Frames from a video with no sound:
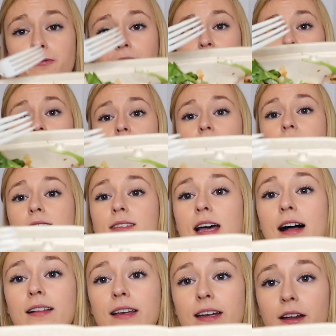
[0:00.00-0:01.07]
feeling this
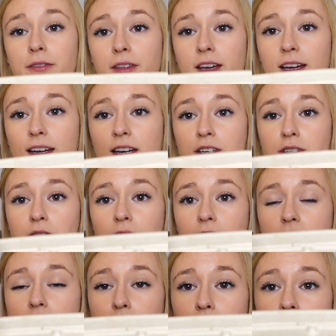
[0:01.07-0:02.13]
salad. I feel like I need to show you guys